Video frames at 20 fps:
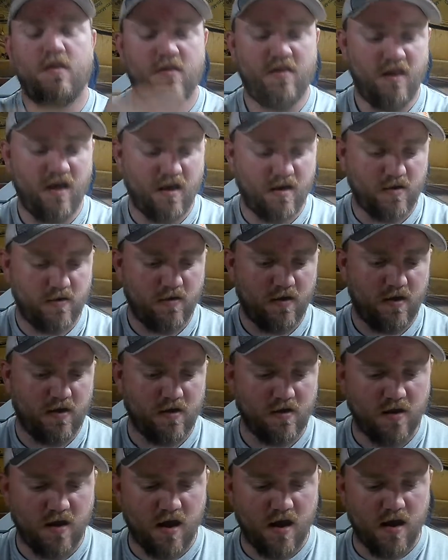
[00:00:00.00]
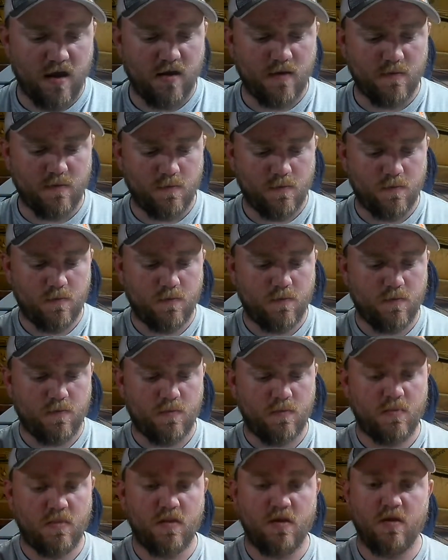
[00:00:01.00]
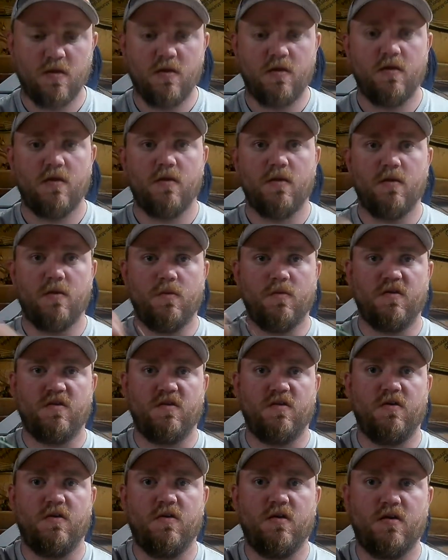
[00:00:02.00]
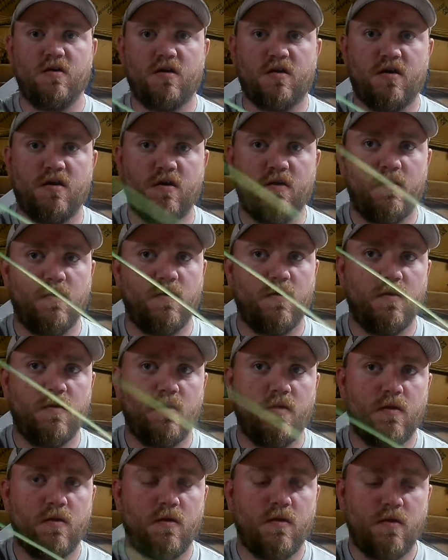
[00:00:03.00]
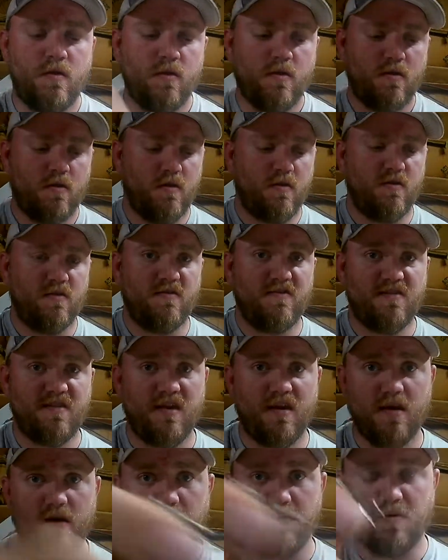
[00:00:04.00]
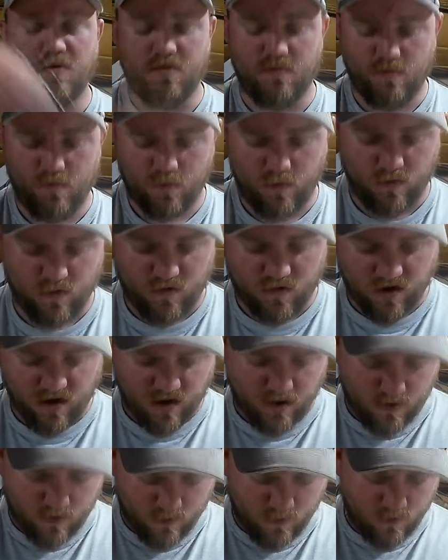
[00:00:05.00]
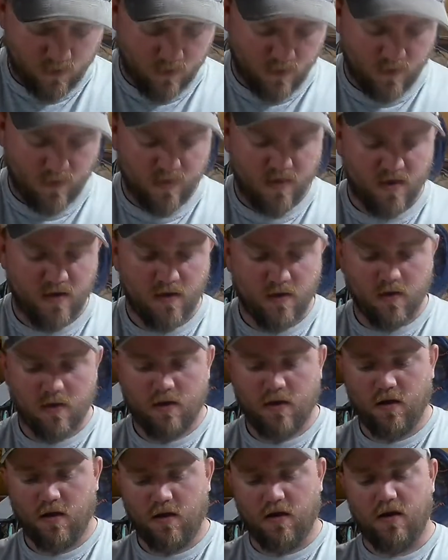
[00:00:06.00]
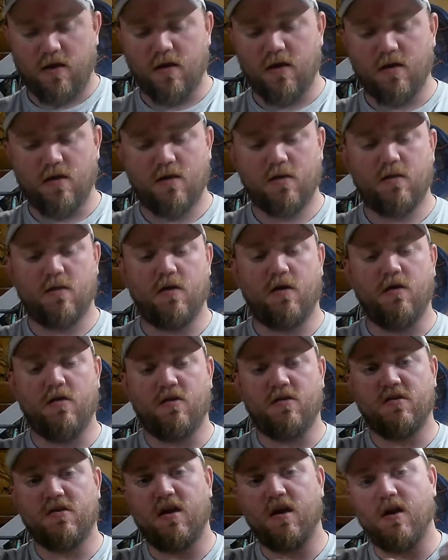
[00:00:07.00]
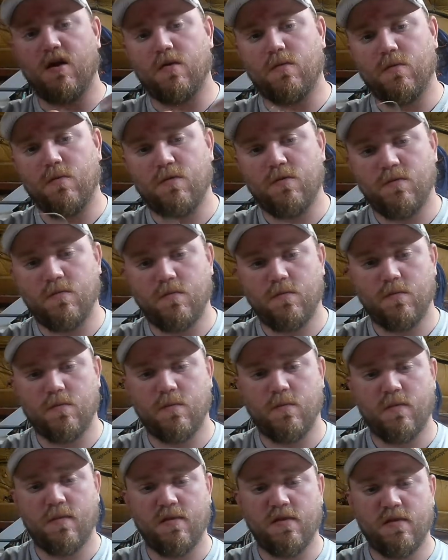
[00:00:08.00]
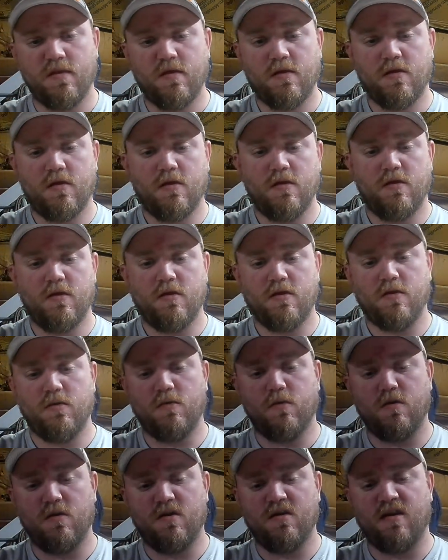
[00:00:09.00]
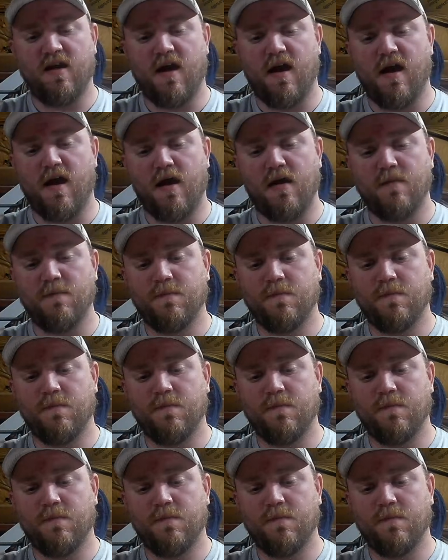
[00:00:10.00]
tie your leader line with your hook on the second one, okay? And on your third one, you want to tie